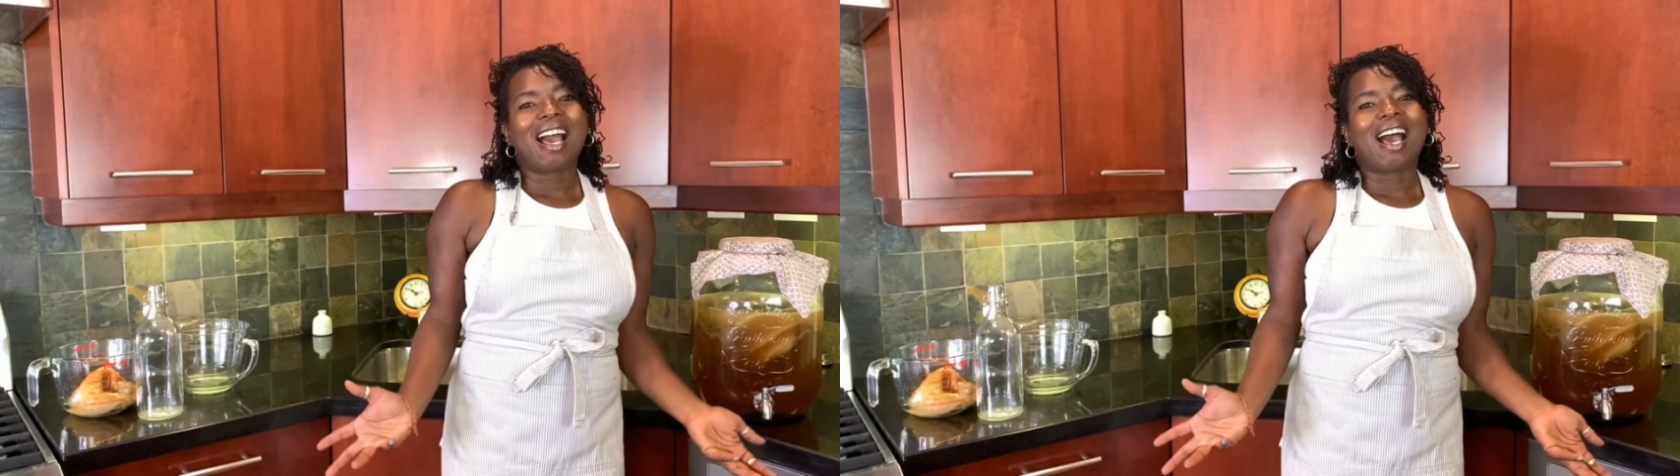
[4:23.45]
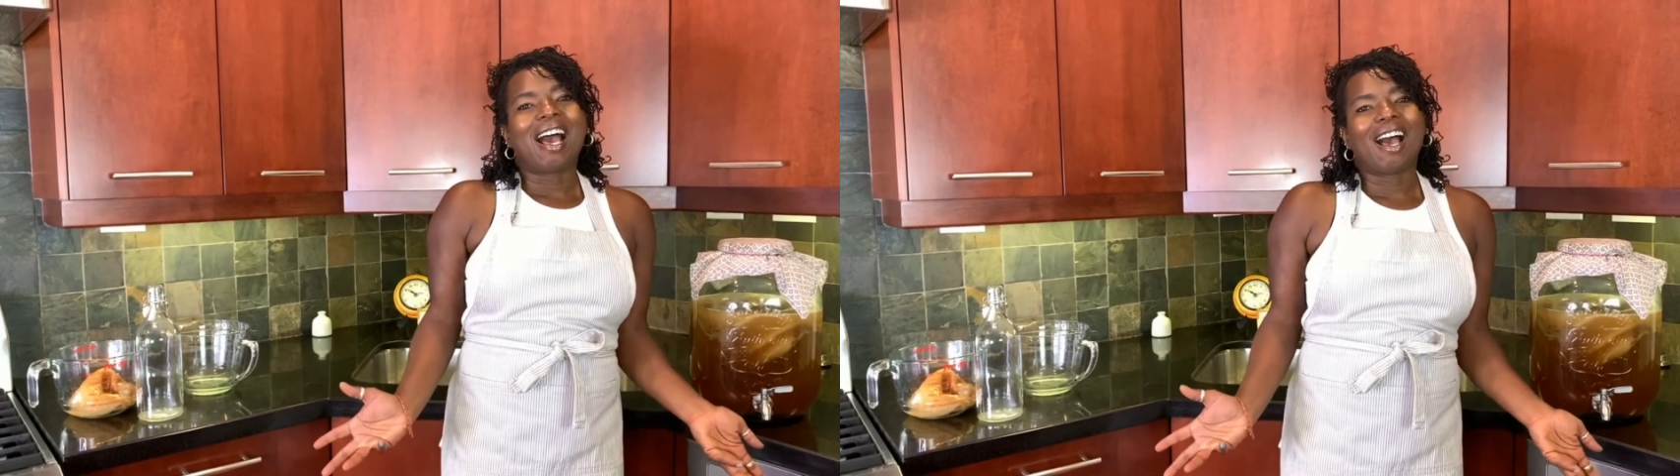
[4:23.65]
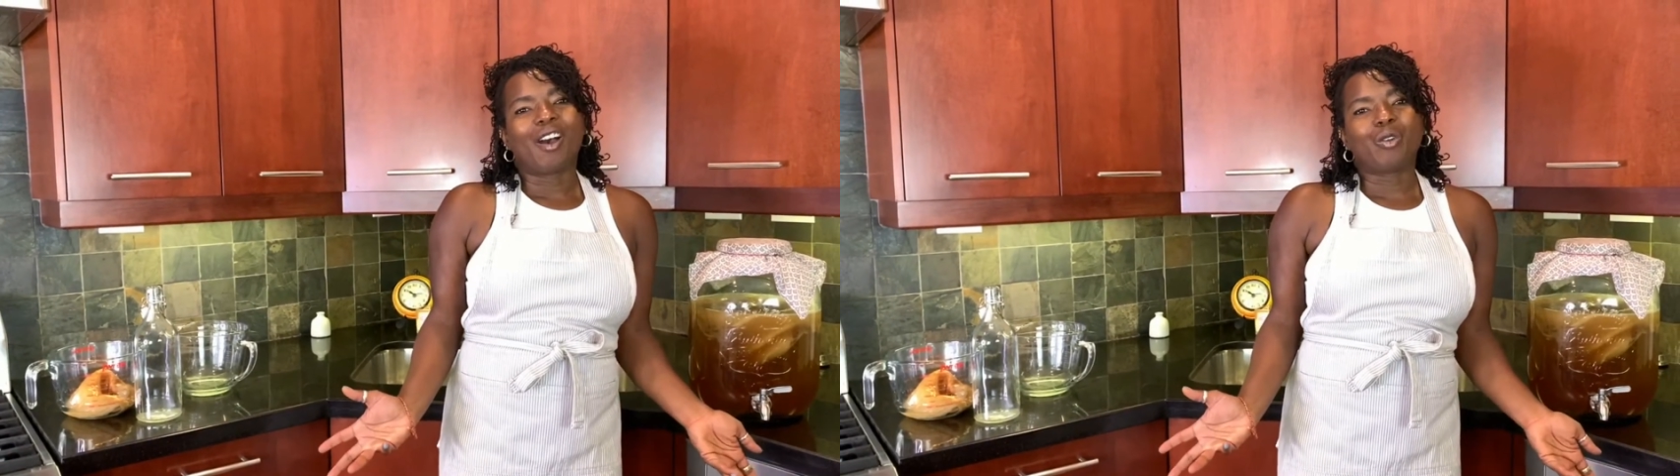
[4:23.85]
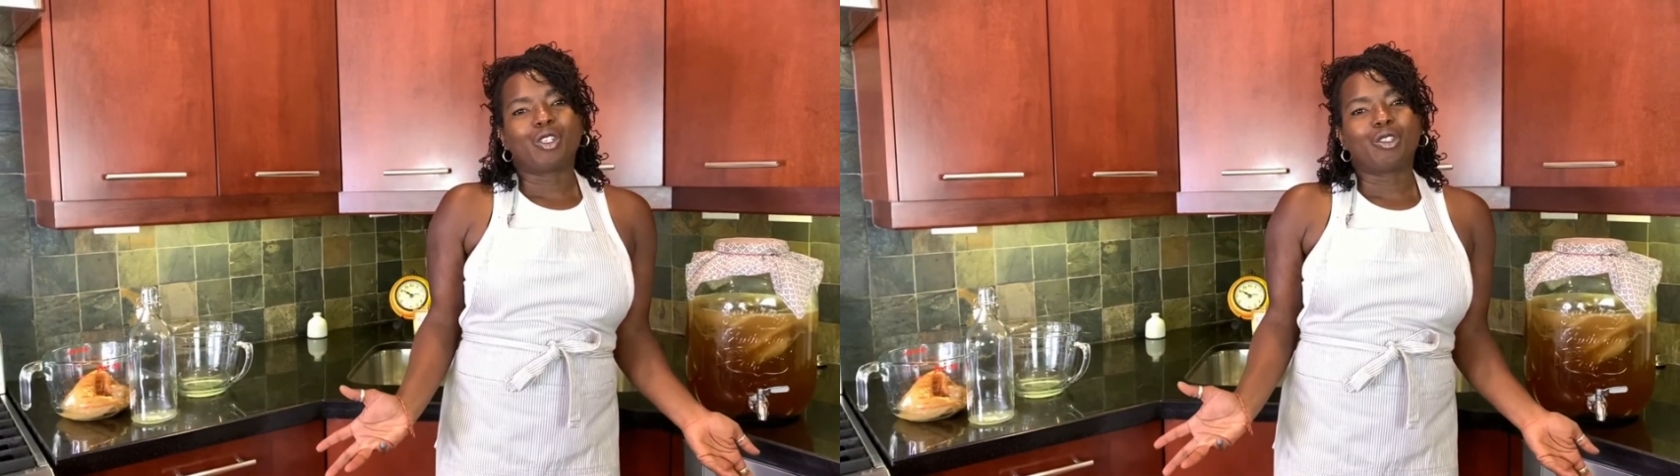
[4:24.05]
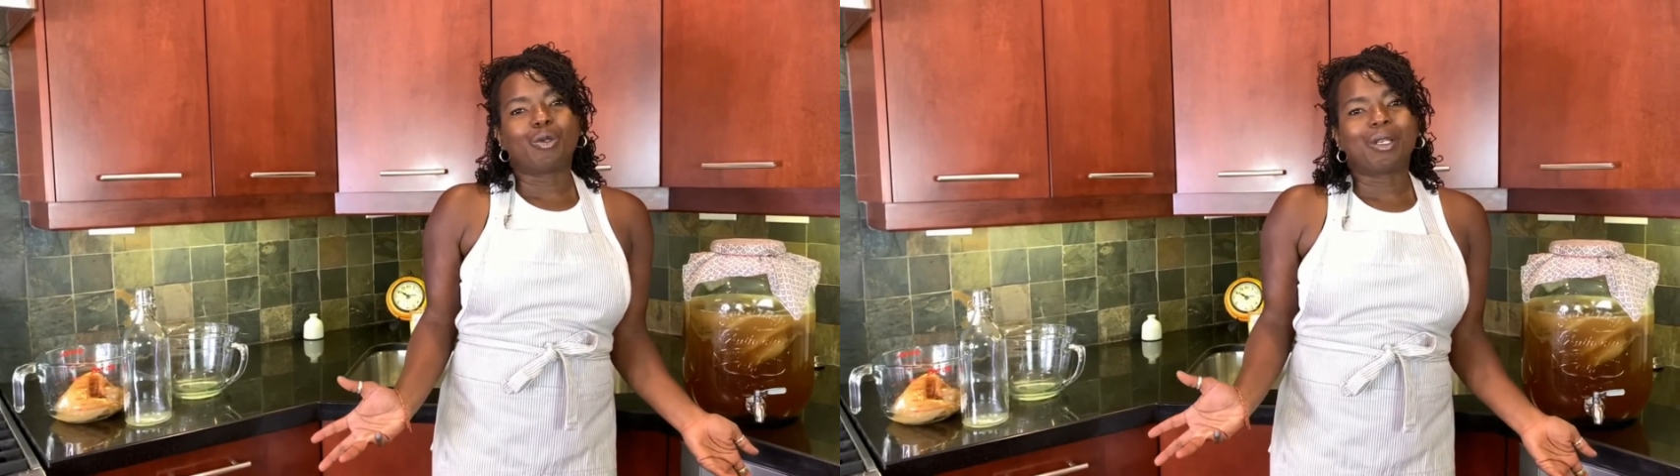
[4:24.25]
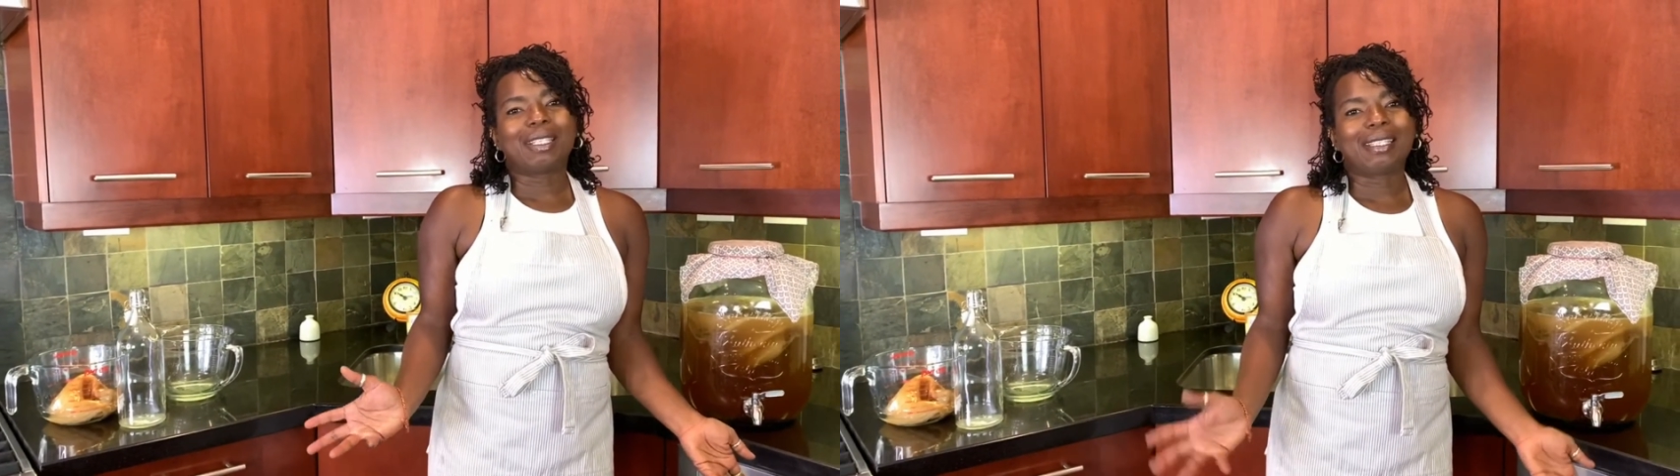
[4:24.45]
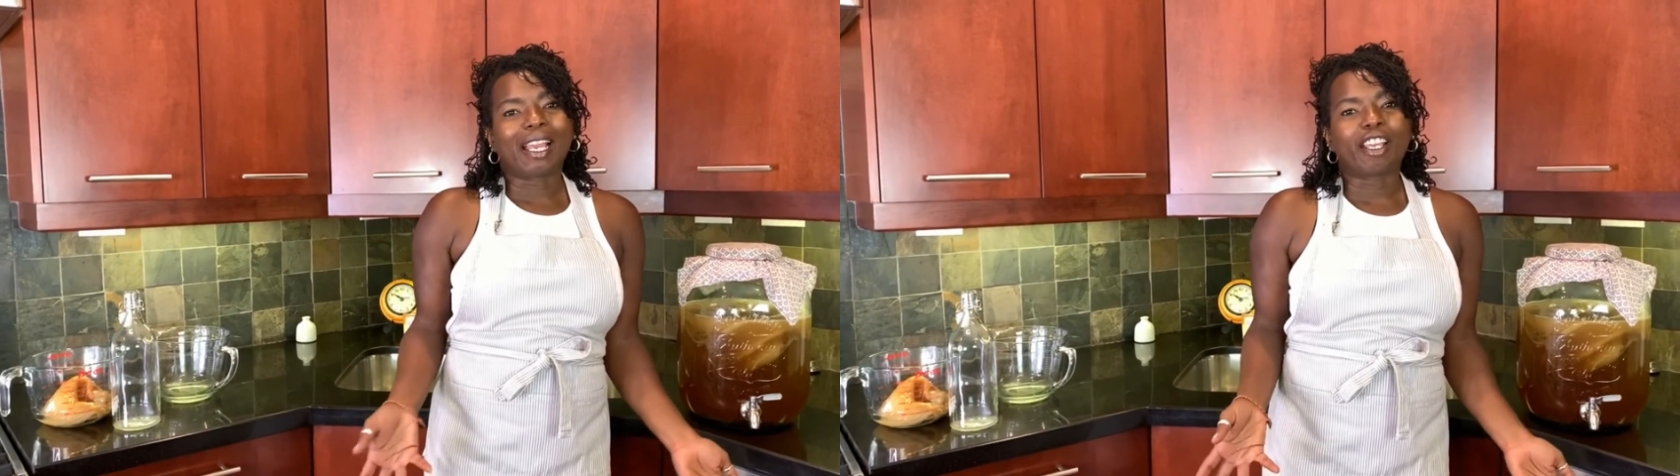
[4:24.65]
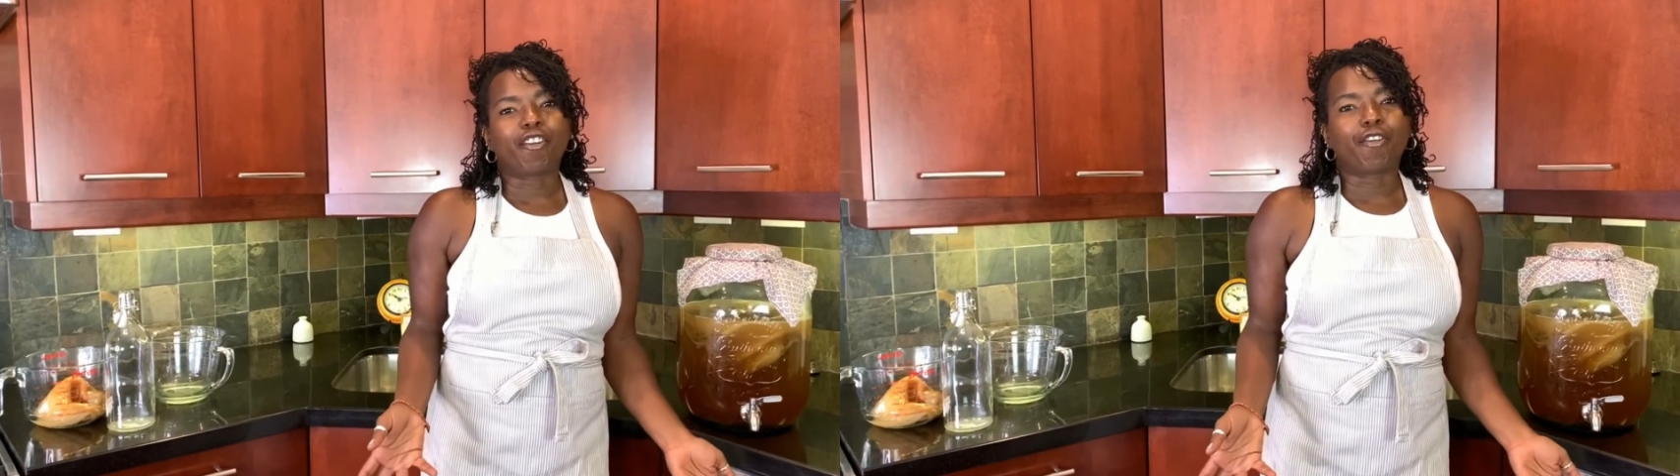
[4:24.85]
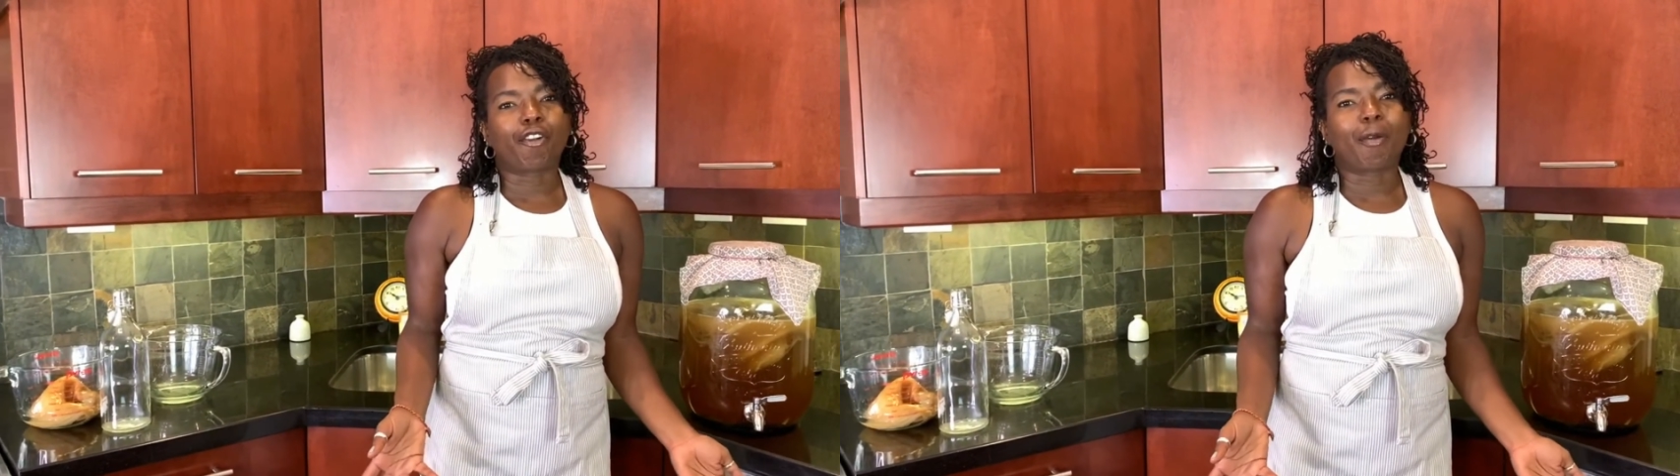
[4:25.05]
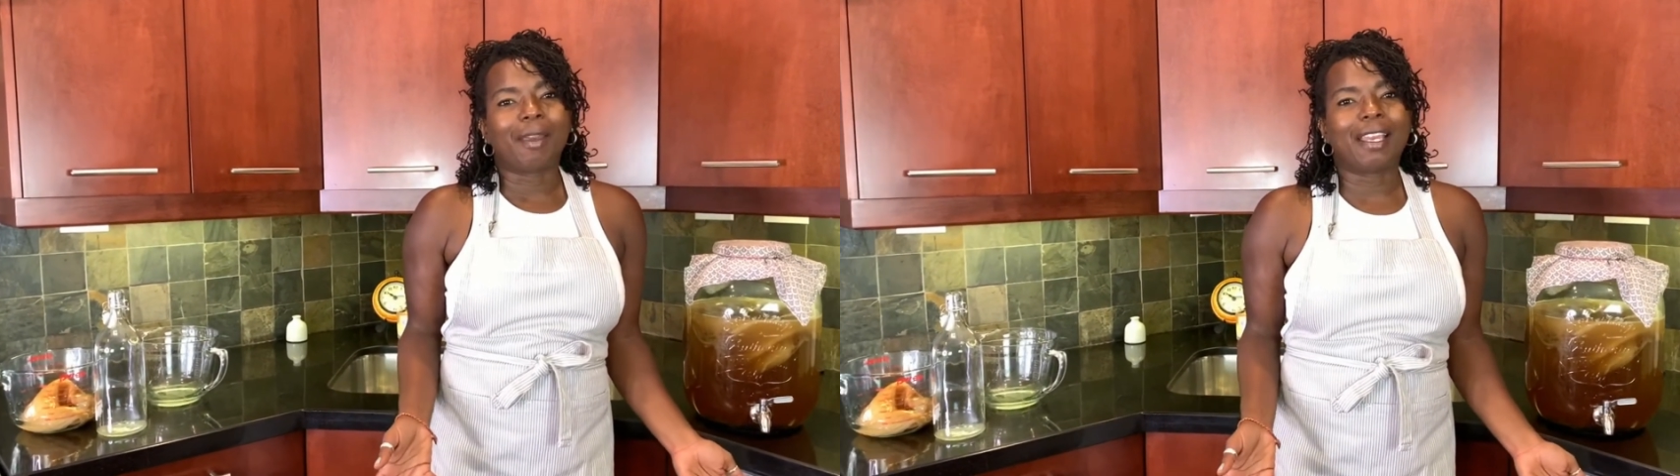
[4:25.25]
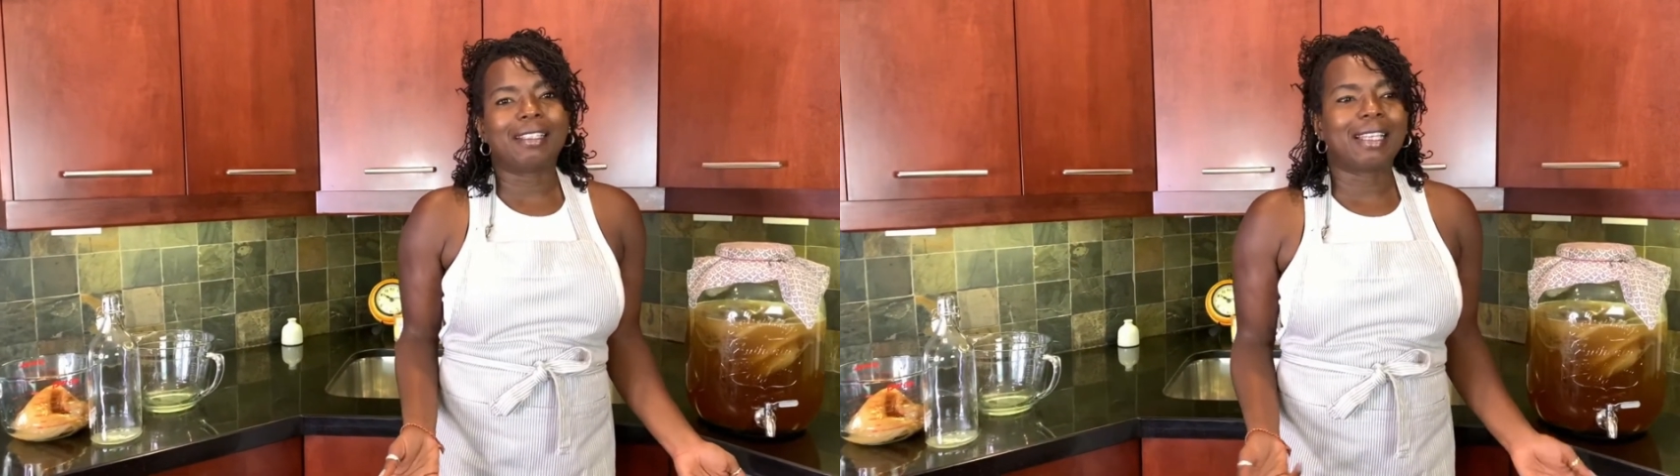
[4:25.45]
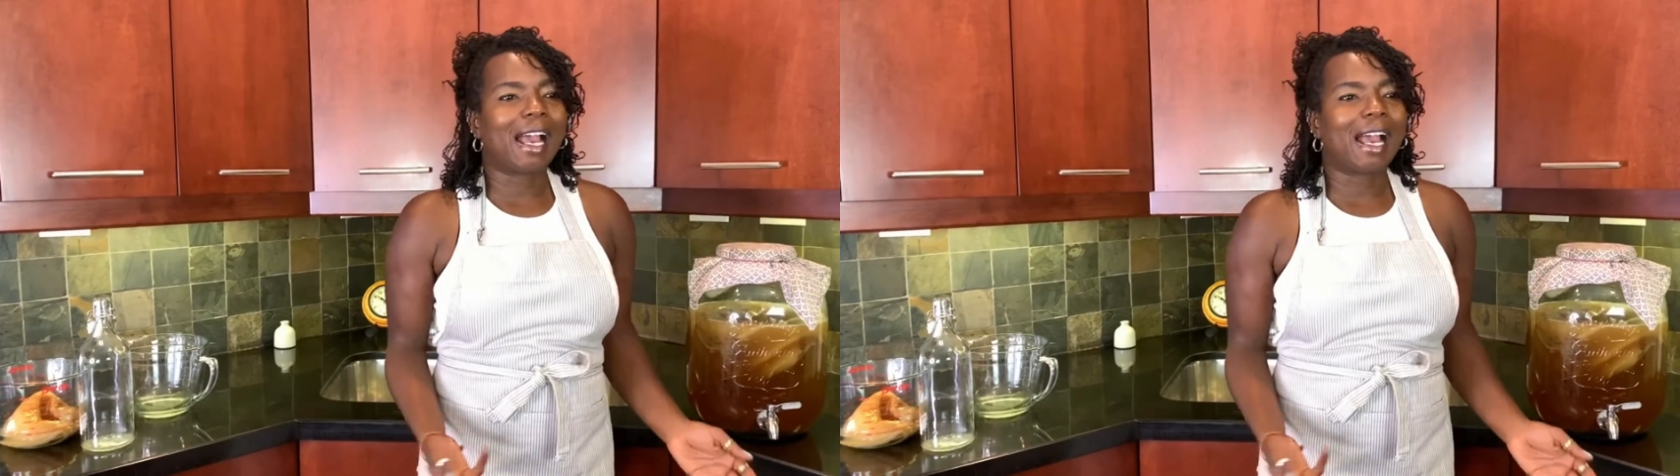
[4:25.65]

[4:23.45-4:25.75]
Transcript: how to do a second ferment,